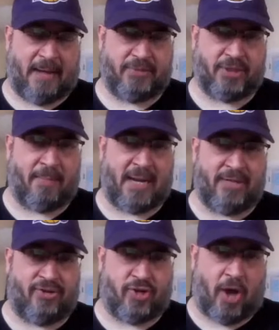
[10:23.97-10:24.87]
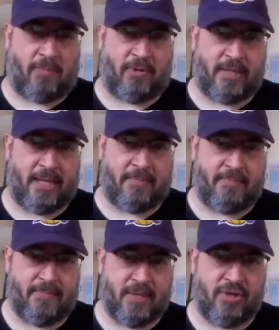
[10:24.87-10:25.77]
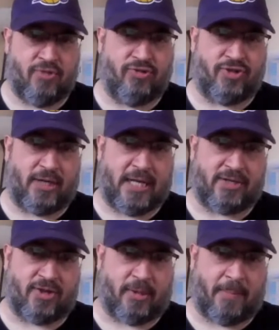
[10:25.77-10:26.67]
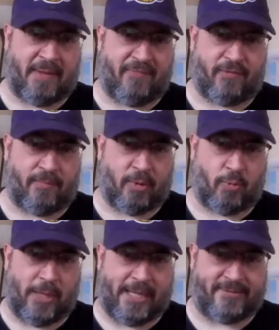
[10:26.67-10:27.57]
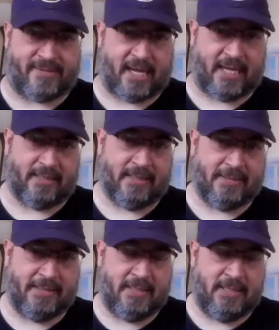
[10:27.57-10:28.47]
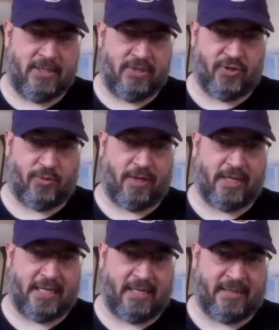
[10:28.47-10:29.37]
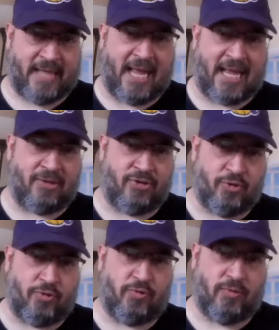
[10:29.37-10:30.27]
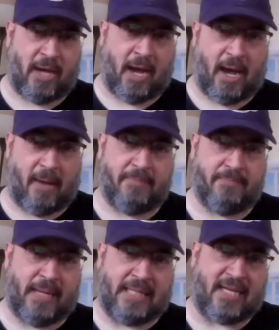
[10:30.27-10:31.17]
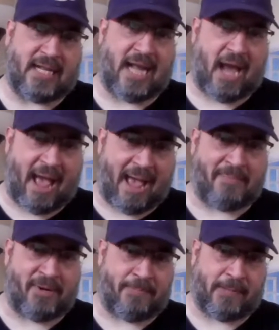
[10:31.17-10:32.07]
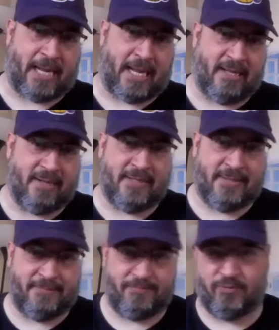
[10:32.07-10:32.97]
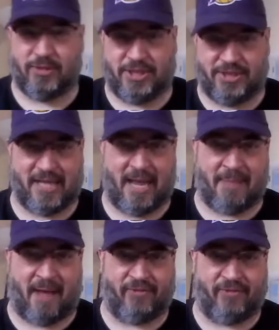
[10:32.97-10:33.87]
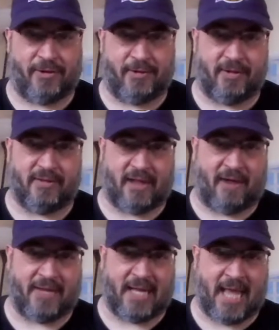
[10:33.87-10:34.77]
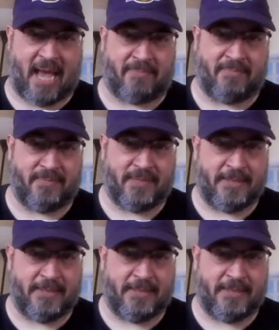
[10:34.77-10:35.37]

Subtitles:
somebody double him, usually it's going to be from the weak side. So they can do basically a hammer play, which is named after Darvin Ham,